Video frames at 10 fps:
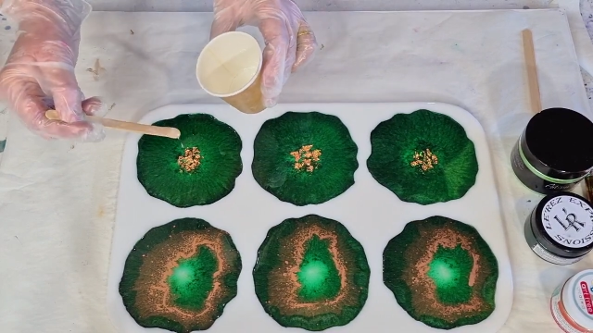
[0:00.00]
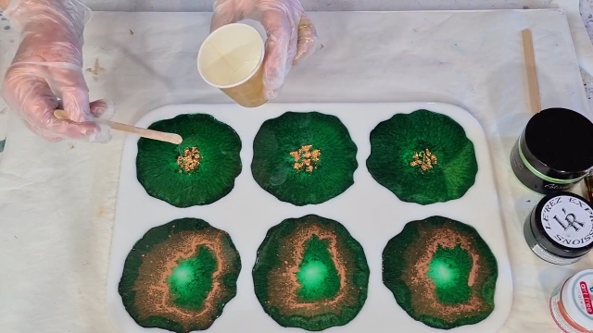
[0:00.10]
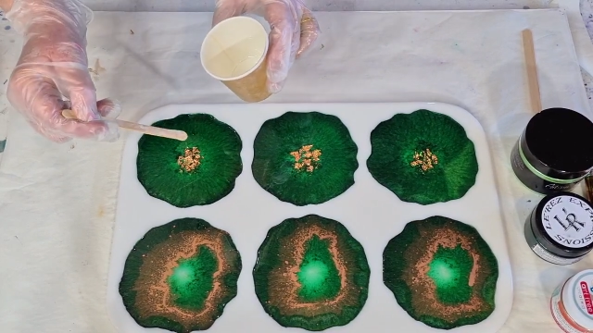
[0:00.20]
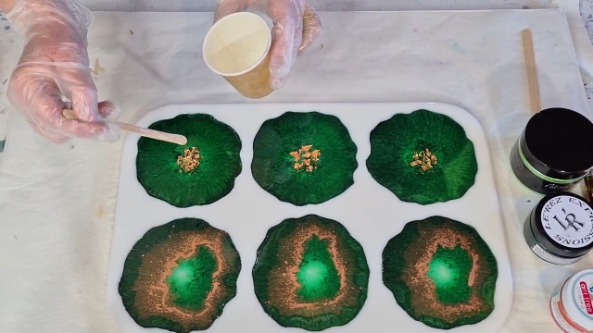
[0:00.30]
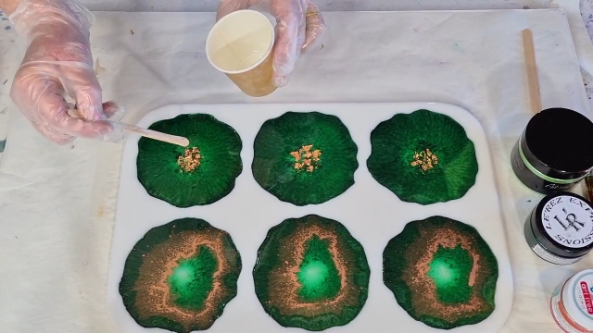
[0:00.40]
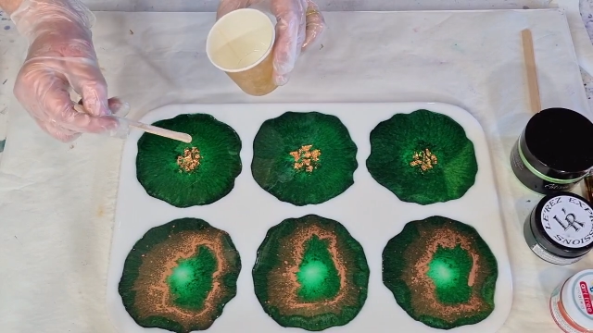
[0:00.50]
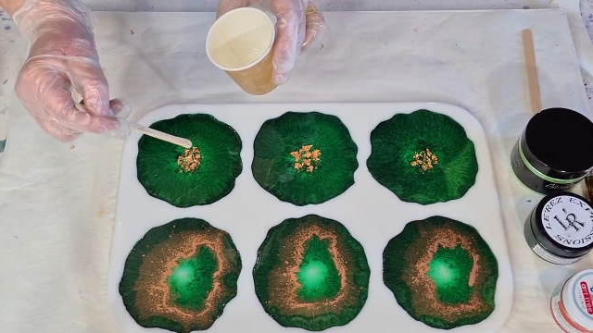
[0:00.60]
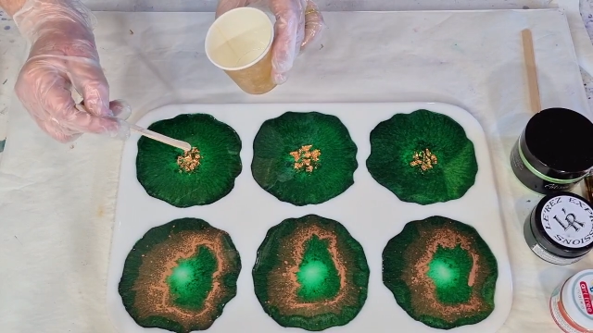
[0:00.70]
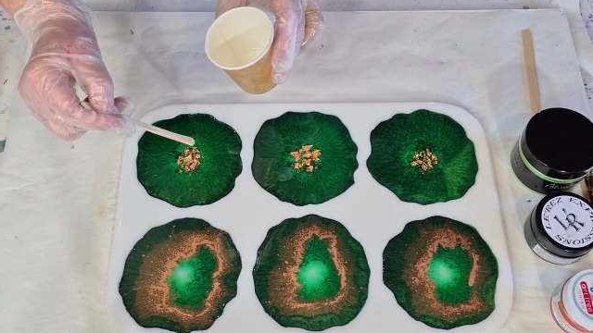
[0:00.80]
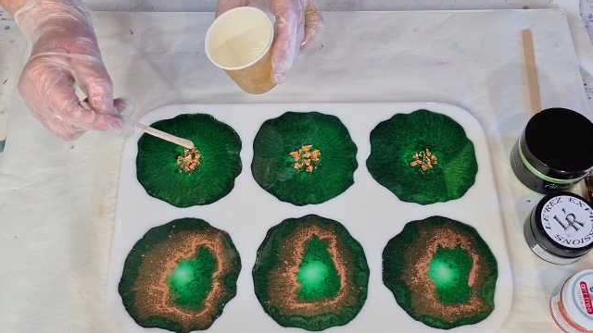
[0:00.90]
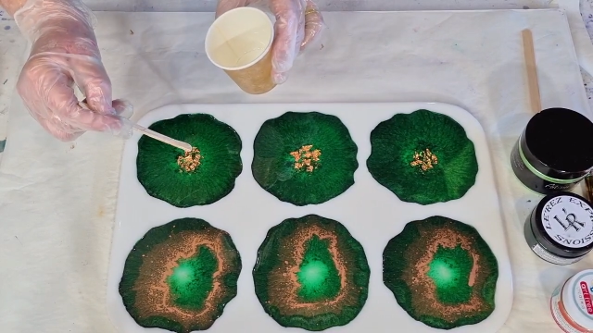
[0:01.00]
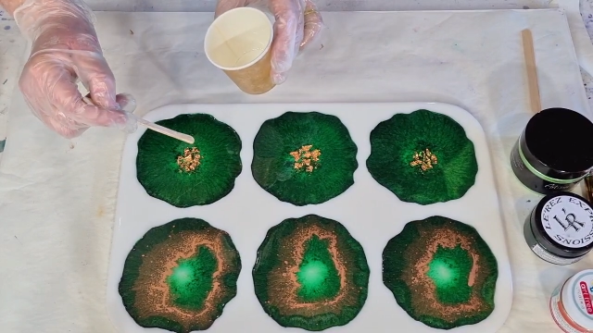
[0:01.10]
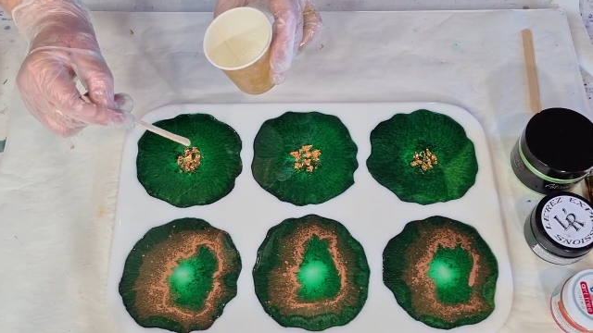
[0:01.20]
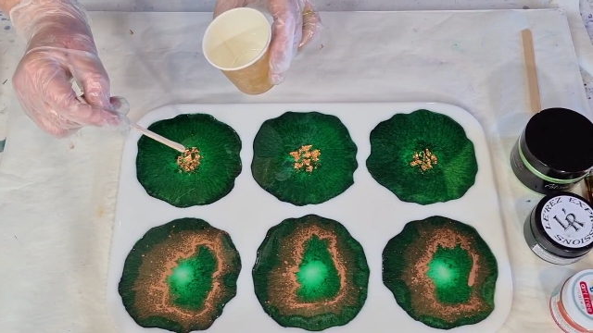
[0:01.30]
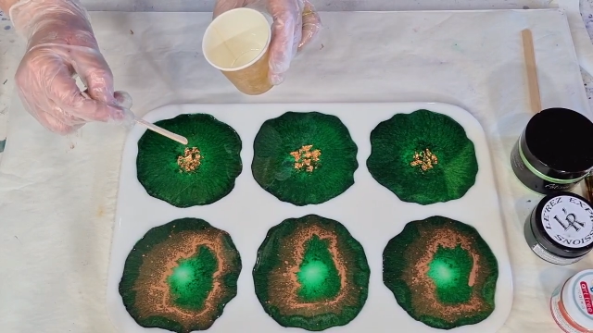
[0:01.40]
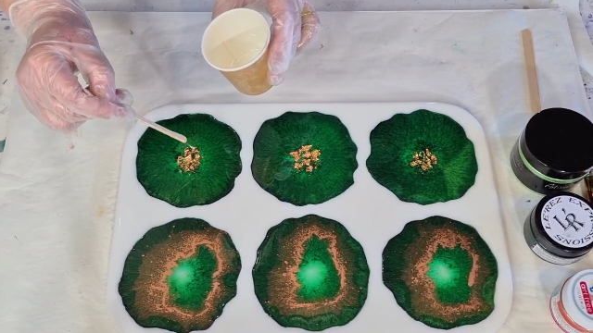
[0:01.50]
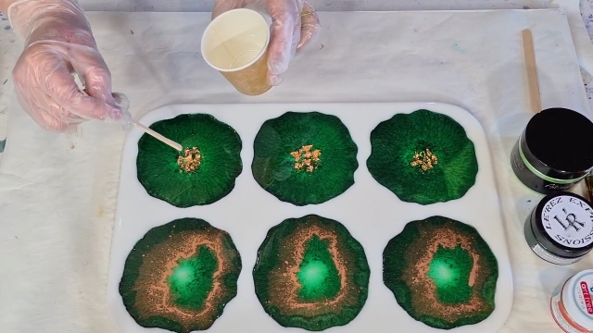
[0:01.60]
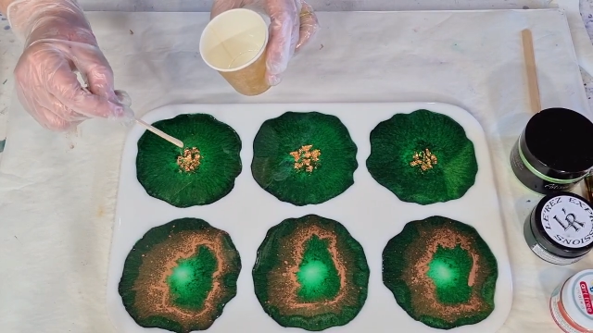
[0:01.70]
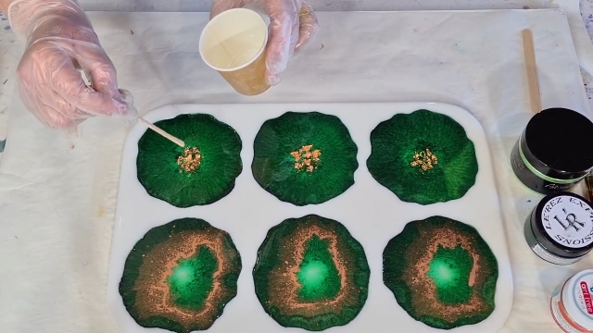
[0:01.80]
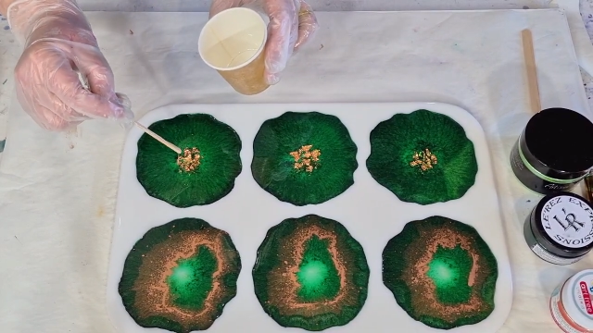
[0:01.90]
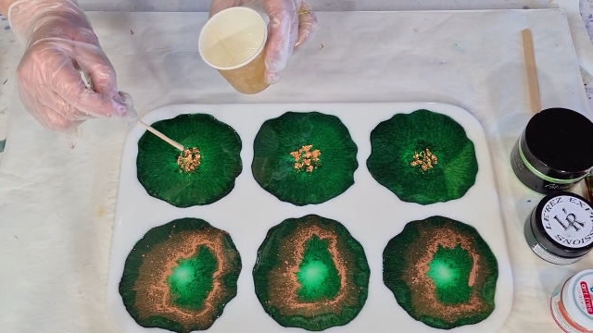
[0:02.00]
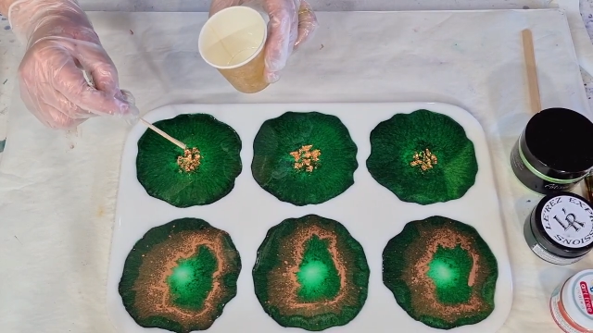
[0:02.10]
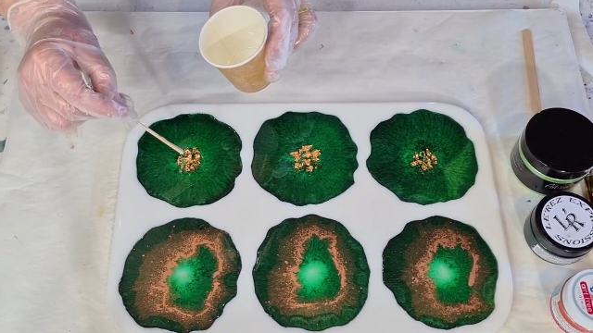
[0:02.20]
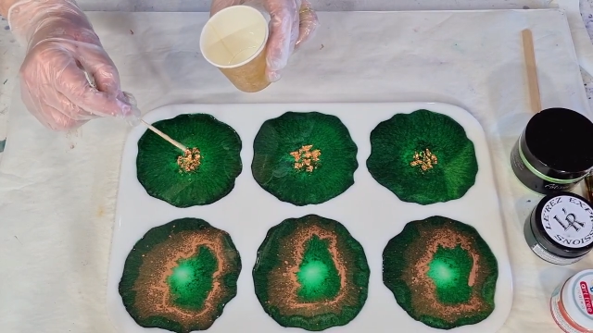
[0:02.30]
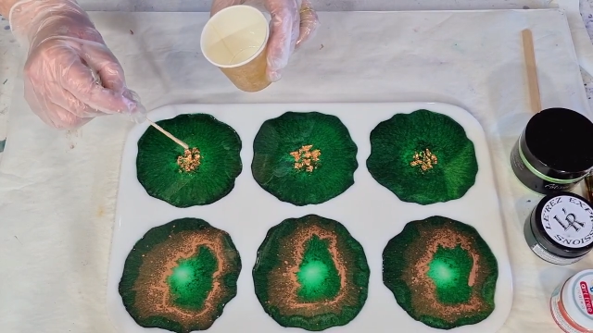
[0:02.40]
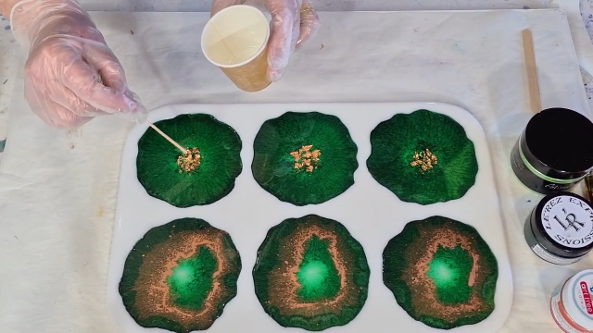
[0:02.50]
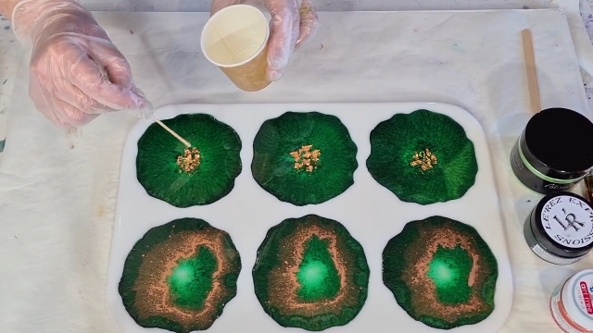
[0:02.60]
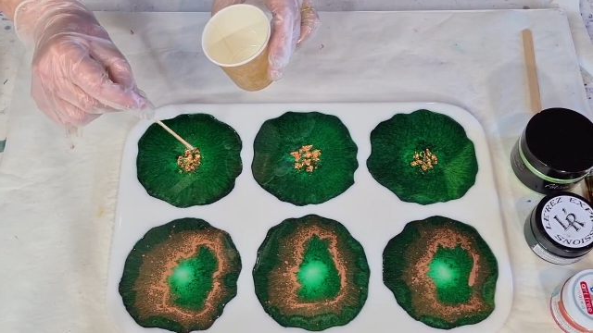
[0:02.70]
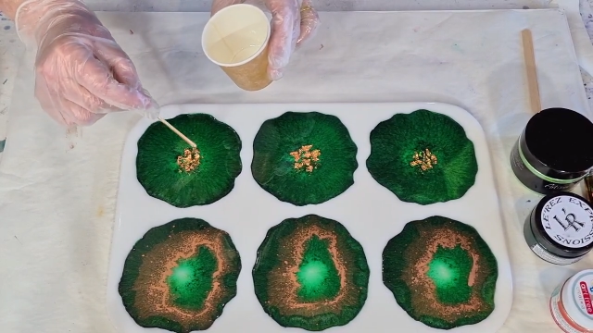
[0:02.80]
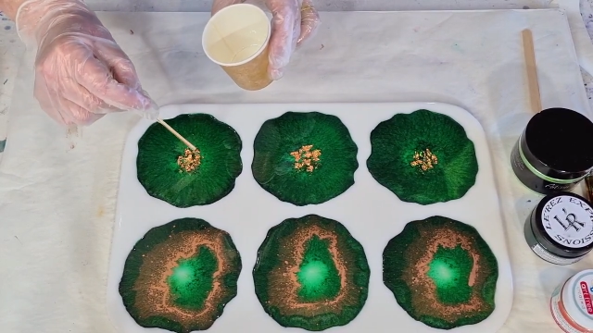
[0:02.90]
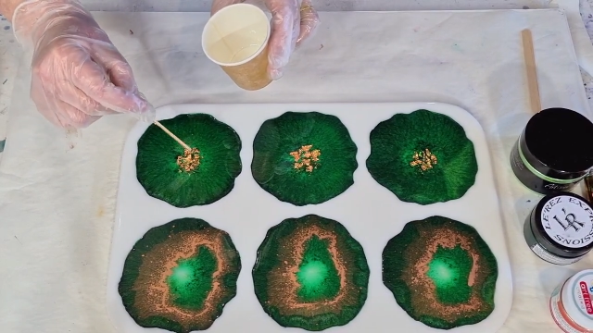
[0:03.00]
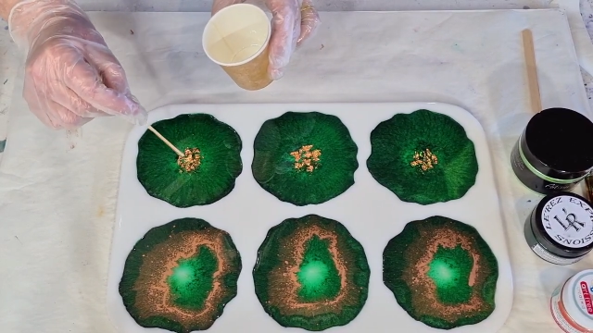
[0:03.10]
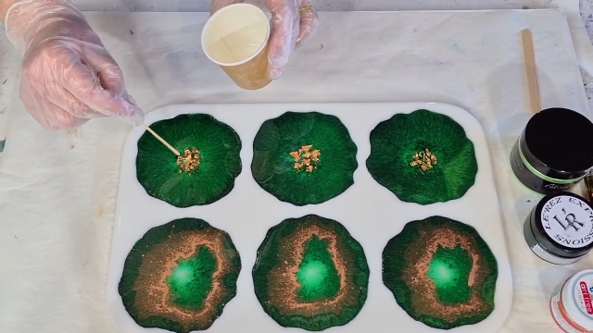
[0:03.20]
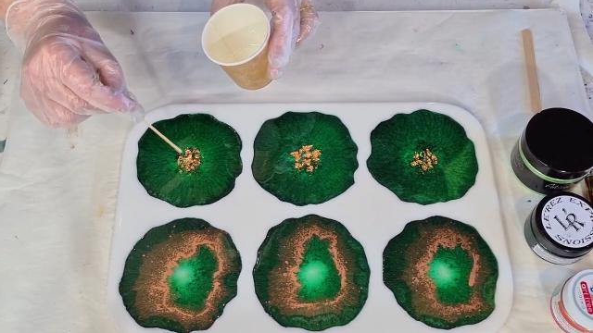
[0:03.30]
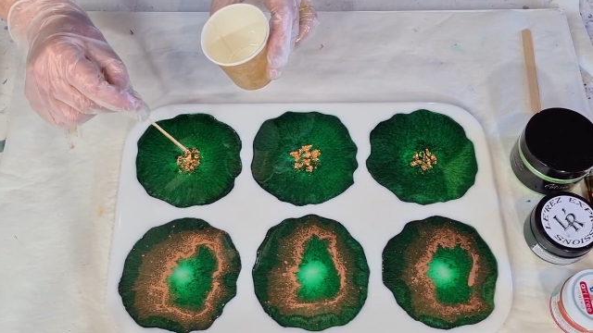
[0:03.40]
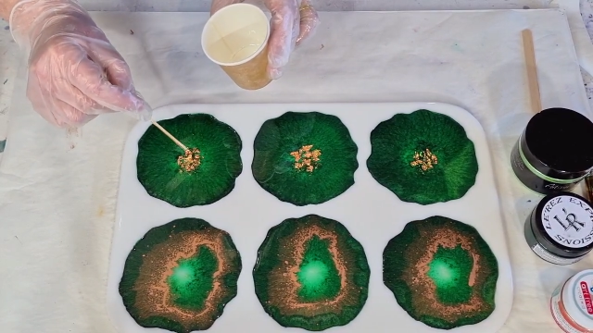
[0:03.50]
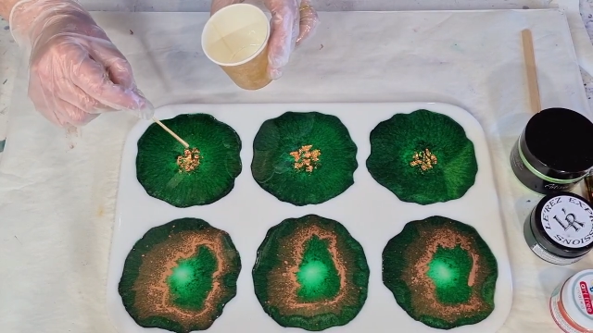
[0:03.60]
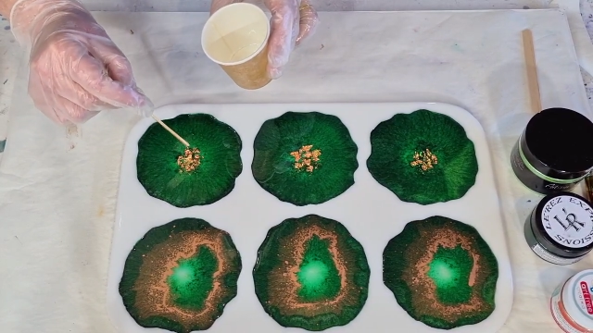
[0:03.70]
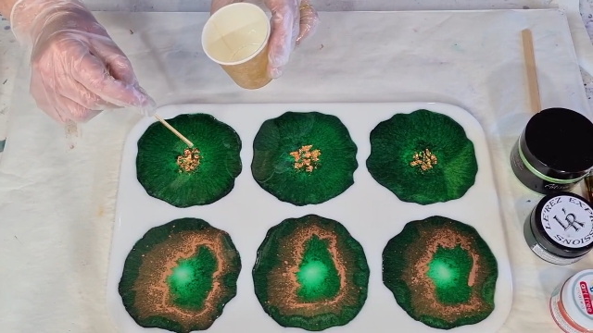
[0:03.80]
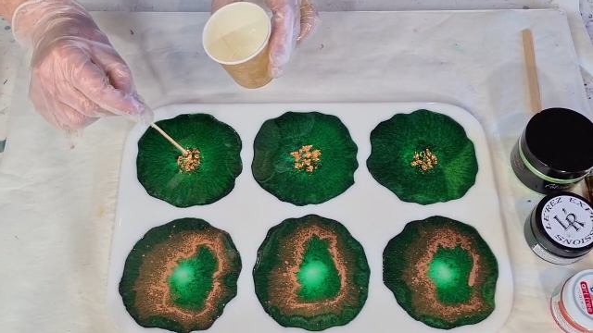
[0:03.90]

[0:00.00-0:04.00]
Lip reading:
(no speaker visible)